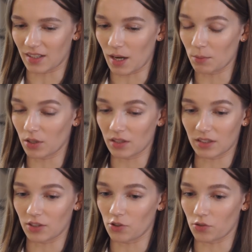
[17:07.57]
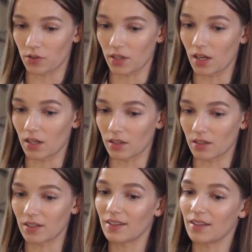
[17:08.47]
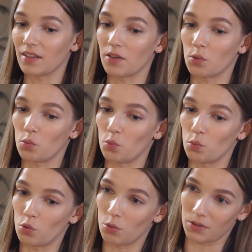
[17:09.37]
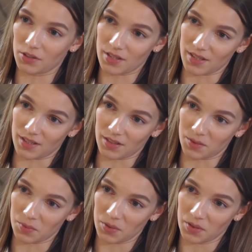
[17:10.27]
I'm not enjoying woman stand-up.